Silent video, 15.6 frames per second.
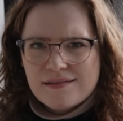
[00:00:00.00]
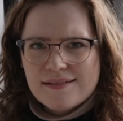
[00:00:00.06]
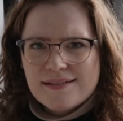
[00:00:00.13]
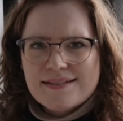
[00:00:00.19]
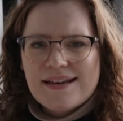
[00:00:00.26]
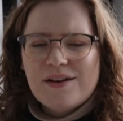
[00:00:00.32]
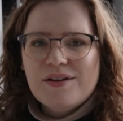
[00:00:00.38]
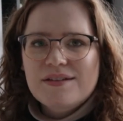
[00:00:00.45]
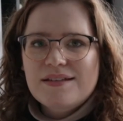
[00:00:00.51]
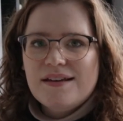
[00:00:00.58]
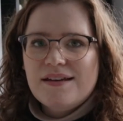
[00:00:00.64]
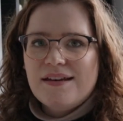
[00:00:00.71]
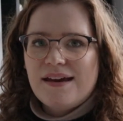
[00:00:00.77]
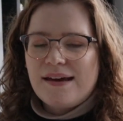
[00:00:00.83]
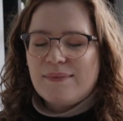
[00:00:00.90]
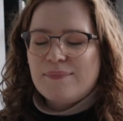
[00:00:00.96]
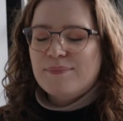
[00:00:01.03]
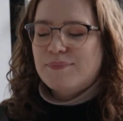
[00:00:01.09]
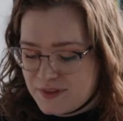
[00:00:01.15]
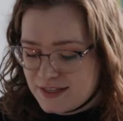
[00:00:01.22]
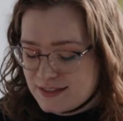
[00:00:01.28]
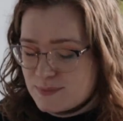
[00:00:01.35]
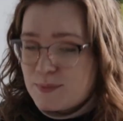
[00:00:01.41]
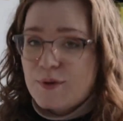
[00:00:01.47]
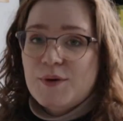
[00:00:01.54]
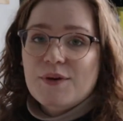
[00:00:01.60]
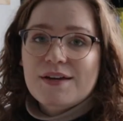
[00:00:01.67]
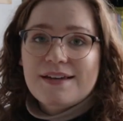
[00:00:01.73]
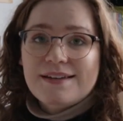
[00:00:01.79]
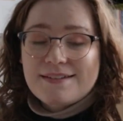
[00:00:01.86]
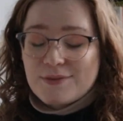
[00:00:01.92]
Is that how you say your name? This
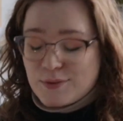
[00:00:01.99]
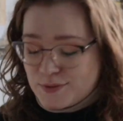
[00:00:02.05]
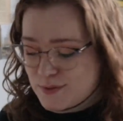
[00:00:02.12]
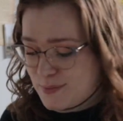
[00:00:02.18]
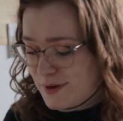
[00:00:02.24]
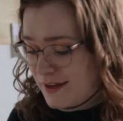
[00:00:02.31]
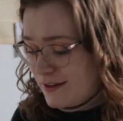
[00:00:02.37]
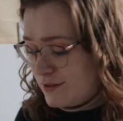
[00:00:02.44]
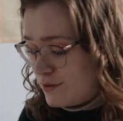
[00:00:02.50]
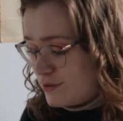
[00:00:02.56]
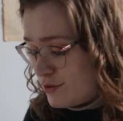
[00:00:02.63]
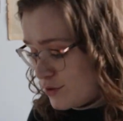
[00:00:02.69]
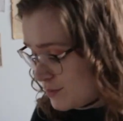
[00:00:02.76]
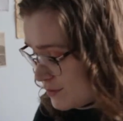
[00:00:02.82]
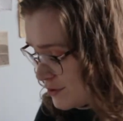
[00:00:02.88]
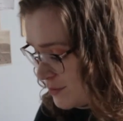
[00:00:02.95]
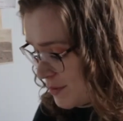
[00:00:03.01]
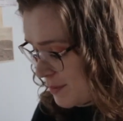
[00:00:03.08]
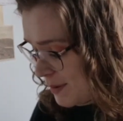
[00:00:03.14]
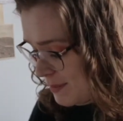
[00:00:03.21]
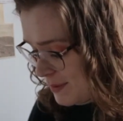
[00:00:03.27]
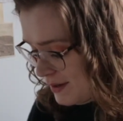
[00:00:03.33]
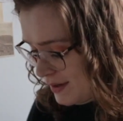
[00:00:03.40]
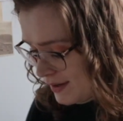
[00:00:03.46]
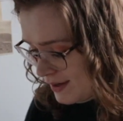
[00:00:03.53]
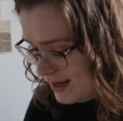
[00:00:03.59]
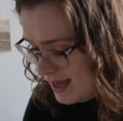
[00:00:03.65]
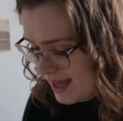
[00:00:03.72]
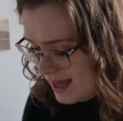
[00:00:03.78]
book has also been super popular.